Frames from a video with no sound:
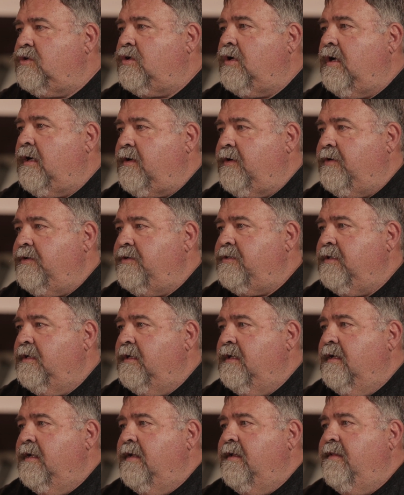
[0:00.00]
truckers
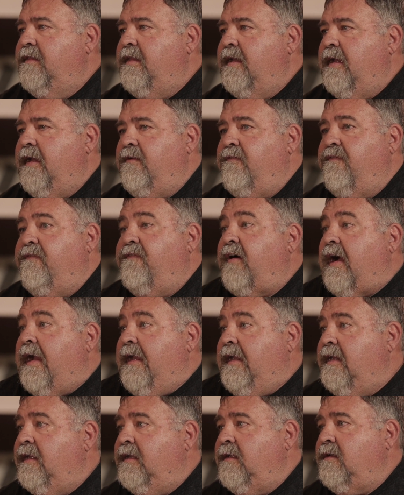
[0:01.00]
that
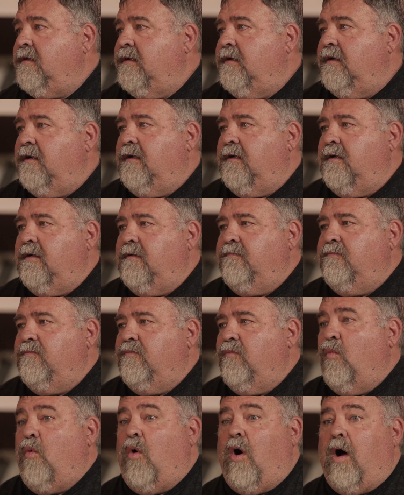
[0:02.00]
fight it.
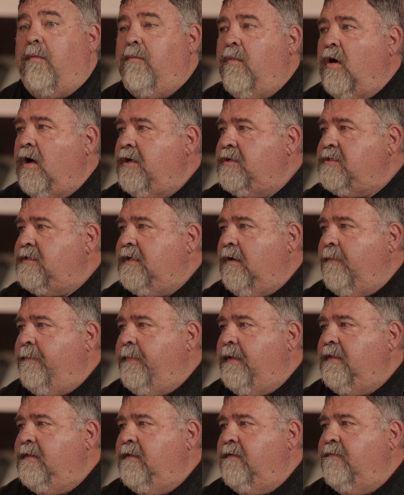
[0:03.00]
Walmart's
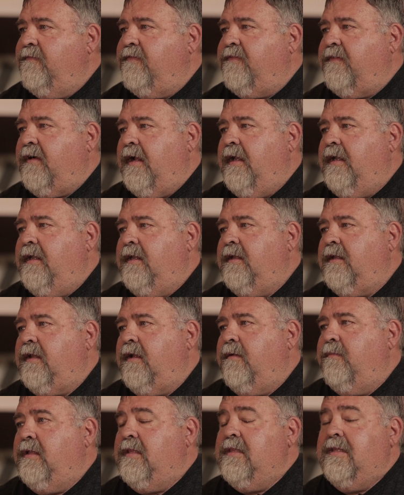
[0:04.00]
helping them fight it.
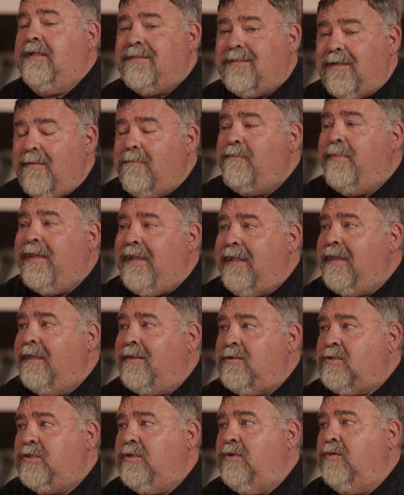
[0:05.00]
This is a big
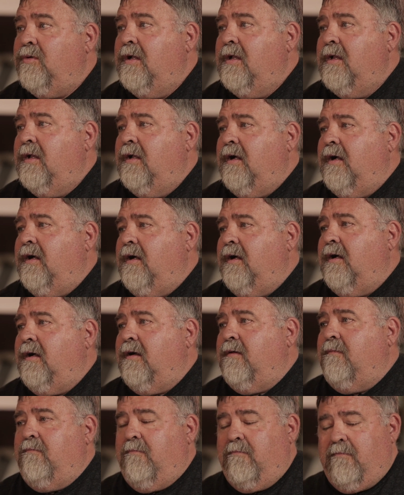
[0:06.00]
issue.
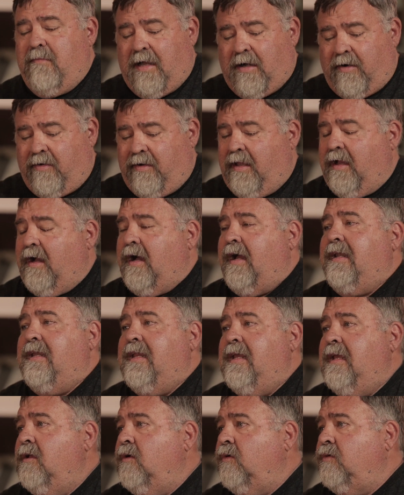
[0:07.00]
Marriott
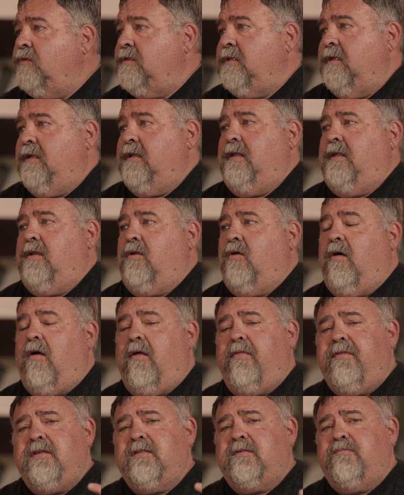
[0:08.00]
and Hilton and
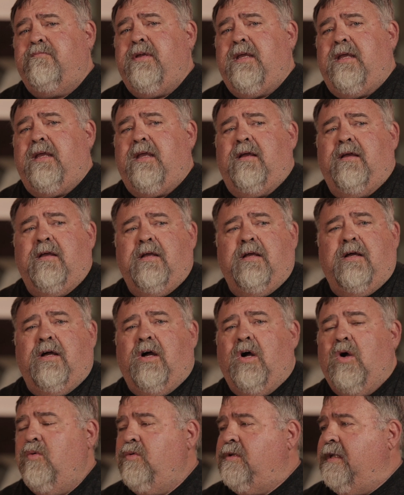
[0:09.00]
all these big
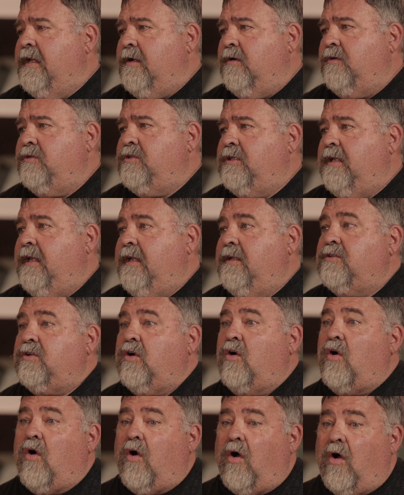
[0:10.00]
hotel chains
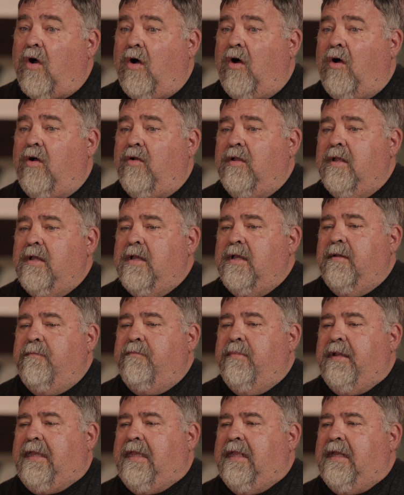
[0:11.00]
are all
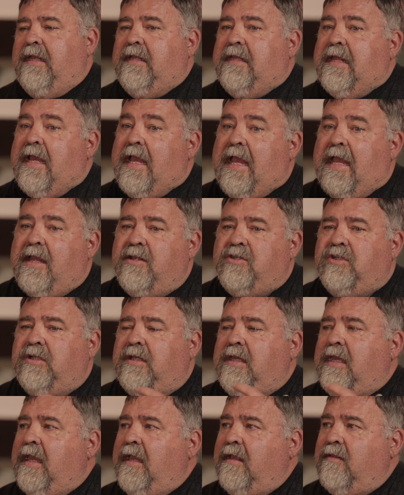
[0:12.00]
beginning to
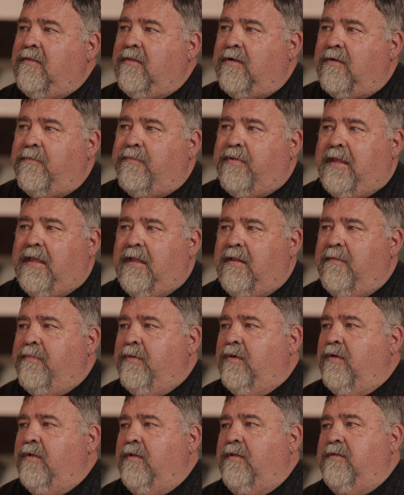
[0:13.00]
educate their
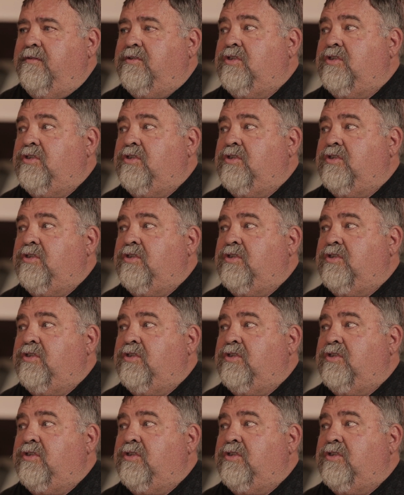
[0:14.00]
people.